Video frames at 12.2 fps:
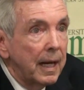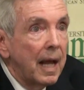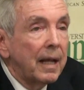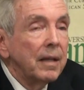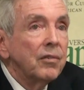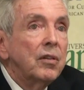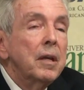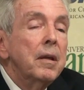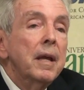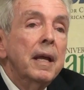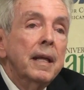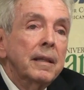and I can
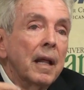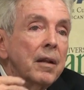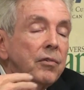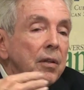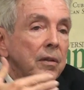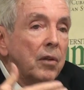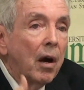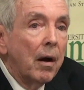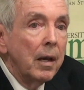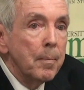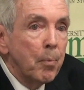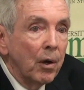see that it's
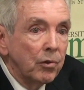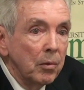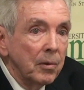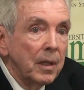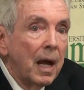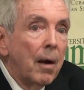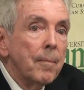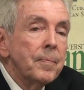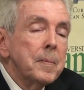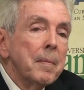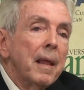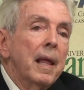entirely possible. Now,